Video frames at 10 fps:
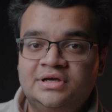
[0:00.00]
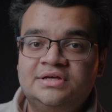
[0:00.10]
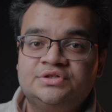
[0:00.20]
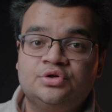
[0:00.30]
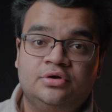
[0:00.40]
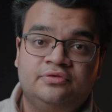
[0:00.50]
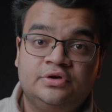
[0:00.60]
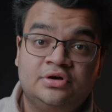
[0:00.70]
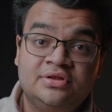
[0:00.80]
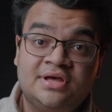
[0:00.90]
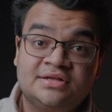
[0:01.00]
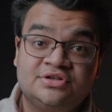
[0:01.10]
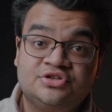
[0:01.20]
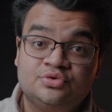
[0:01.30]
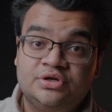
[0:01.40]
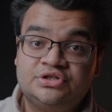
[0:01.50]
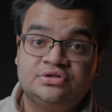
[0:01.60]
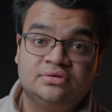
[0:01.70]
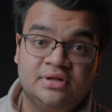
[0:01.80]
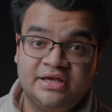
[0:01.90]
So if you're in that
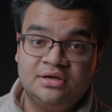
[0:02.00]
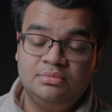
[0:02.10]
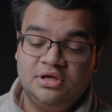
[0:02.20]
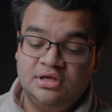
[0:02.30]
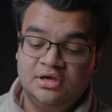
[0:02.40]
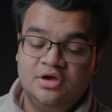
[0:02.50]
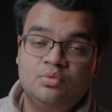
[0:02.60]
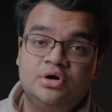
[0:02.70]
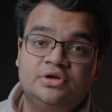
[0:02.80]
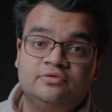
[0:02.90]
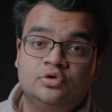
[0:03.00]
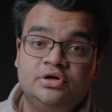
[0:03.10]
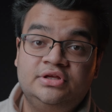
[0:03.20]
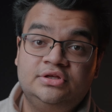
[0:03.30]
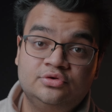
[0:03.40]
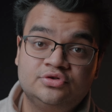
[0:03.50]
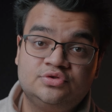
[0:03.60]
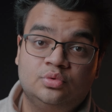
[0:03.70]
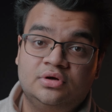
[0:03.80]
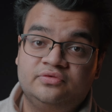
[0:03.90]
situation like me, where you've already used
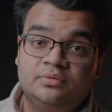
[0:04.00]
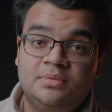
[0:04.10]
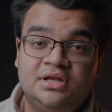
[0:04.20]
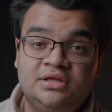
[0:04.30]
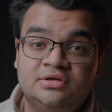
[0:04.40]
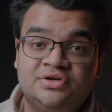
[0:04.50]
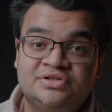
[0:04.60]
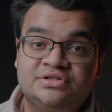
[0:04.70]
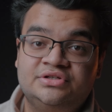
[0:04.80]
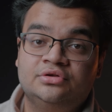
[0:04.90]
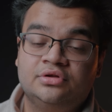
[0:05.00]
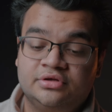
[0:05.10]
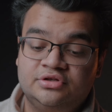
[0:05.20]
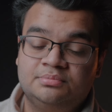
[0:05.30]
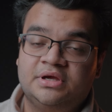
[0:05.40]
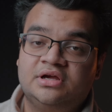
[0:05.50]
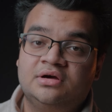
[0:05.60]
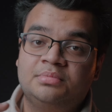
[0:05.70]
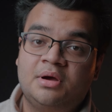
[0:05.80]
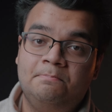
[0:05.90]
one for many years and you're looking to pick
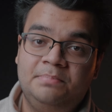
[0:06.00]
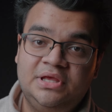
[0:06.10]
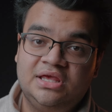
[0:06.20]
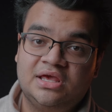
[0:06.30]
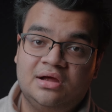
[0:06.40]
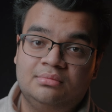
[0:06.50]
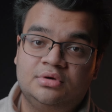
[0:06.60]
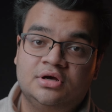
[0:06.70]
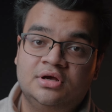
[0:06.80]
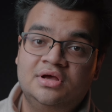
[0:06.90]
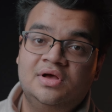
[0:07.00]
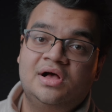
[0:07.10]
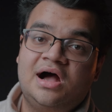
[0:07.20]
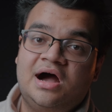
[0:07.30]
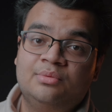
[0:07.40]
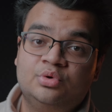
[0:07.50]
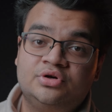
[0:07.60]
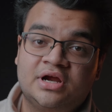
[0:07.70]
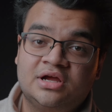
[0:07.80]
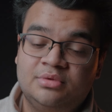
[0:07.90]
up a B camera, I would
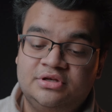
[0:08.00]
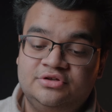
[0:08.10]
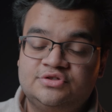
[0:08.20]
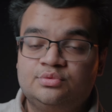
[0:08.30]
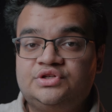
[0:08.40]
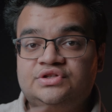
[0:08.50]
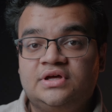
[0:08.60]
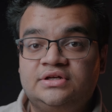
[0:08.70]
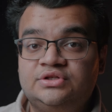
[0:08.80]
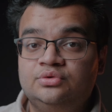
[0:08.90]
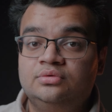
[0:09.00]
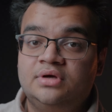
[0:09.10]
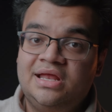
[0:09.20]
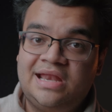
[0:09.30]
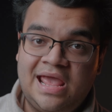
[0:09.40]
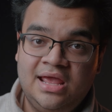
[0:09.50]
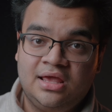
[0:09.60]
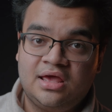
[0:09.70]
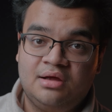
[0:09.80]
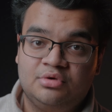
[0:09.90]
recommend you switch that to an A
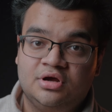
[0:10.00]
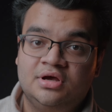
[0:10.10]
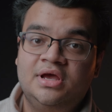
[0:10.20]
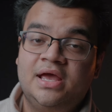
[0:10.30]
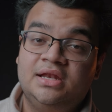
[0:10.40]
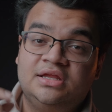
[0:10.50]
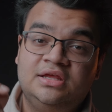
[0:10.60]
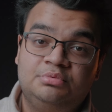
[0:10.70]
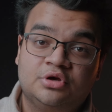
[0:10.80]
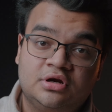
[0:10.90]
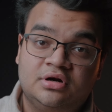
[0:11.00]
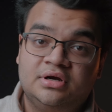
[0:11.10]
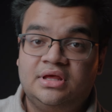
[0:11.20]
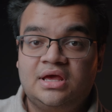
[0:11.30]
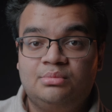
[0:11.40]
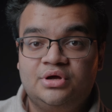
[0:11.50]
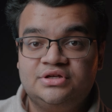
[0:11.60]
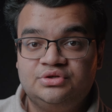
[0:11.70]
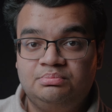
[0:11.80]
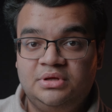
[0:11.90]
camera and keep your current camera as
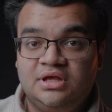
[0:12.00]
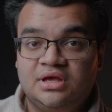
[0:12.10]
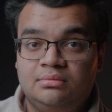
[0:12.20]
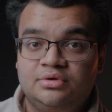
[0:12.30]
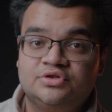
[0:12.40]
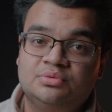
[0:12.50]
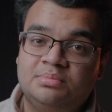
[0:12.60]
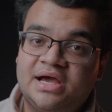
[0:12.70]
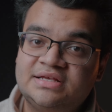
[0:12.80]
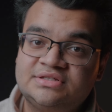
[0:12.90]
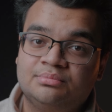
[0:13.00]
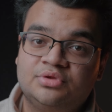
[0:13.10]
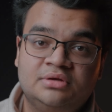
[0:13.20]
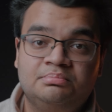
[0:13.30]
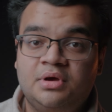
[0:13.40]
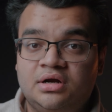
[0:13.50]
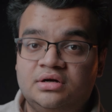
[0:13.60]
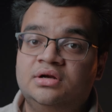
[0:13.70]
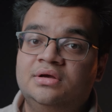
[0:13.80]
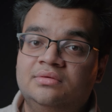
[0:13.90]
your B camera. So buy something
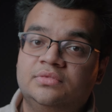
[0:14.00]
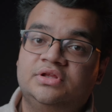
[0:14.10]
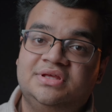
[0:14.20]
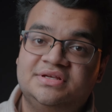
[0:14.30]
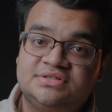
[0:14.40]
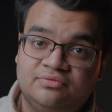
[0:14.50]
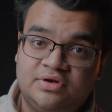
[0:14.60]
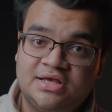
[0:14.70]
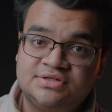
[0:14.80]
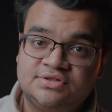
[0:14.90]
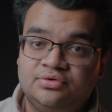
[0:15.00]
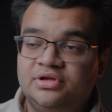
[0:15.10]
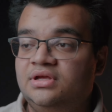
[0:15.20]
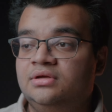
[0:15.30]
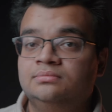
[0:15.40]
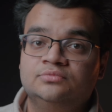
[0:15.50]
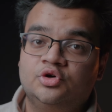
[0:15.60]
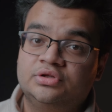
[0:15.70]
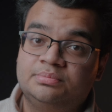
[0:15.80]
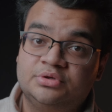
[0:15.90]
better like the A7S III
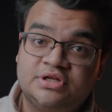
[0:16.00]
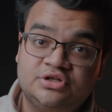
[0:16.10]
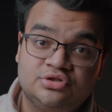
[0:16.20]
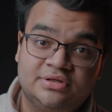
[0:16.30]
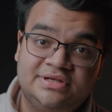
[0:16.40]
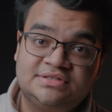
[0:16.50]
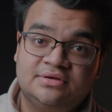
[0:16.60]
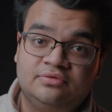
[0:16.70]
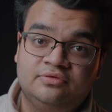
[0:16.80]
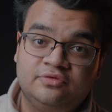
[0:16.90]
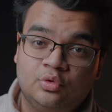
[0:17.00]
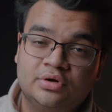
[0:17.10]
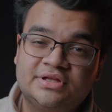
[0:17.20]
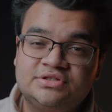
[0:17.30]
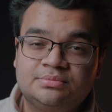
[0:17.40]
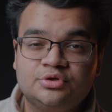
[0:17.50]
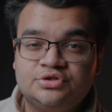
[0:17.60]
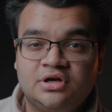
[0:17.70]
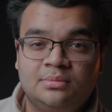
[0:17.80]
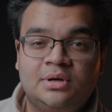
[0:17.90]
or the potential A7 IV that's supposed to
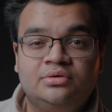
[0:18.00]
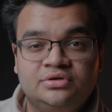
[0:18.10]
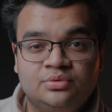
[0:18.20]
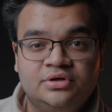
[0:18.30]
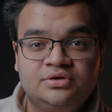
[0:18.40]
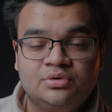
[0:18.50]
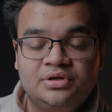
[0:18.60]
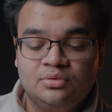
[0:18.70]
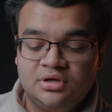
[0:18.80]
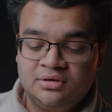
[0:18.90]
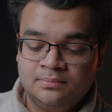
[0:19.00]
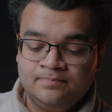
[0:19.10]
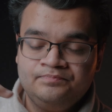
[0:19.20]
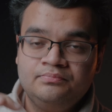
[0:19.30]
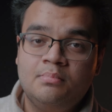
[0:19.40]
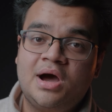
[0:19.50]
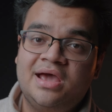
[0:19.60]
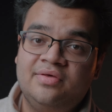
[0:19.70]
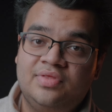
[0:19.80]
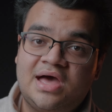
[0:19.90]
come out in 2021.
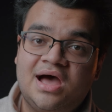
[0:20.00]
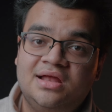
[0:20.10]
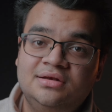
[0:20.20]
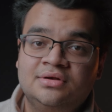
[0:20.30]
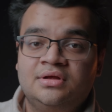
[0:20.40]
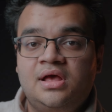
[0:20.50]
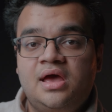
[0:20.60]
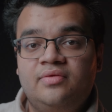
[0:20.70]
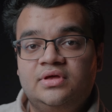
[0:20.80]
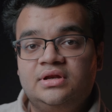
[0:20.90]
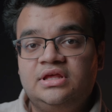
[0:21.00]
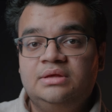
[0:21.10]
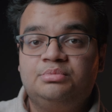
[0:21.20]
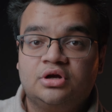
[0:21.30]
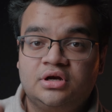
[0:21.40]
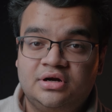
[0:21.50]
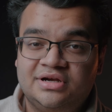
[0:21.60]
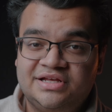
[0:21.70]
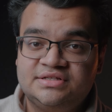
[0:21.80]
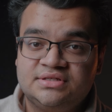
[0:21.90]
Buy that and then keep your current
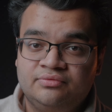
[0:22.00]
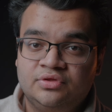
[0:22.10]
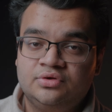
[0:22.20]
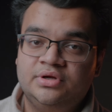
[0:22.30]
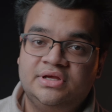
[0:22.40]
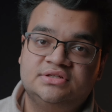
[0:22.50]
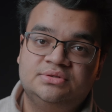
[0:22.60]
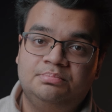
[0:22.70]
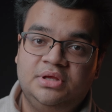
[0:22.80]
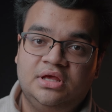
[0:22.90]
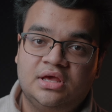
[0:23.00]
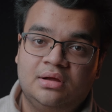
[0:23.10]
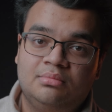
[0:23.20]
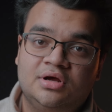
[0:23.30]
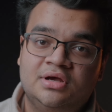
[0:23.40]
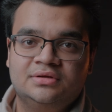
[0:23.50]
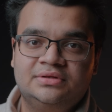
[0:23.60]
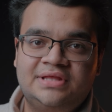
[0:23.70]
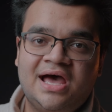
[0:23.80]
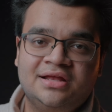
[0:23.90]
A7 III as a B camera.
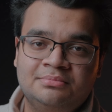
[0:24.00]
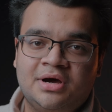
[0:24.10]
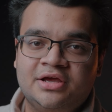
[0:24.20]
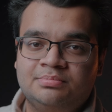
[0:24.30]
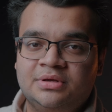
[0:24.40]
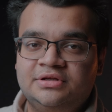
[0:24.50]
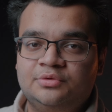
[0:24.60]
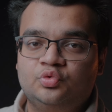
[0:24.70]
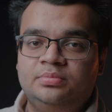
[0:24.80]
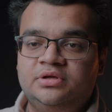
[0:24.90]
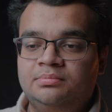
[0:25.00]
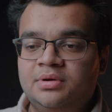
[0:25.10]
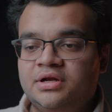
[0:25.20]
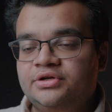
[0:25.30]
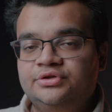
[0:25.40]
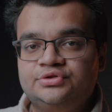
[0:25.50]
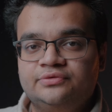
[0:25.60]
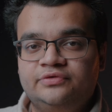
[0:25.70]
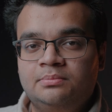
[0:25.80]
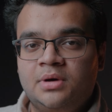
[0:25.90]
That, in my opinion, would be a better use
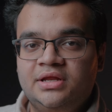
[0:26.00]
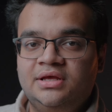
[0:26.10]
of your money